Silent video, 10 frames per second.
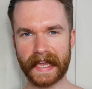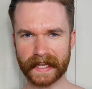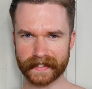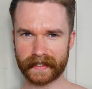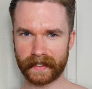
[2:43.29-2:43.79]

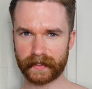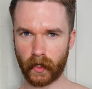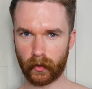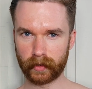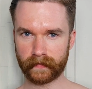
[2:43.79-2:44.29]
excellent
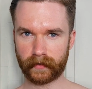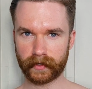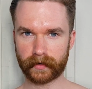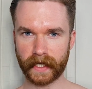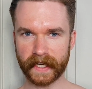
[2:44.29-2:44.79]
hold for
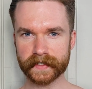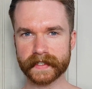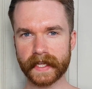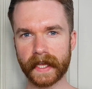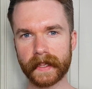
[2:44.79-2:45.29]
your
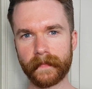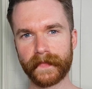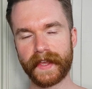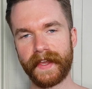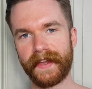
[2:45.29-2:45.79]
hairstyle.
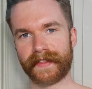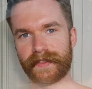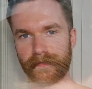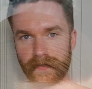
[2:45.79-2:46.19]
The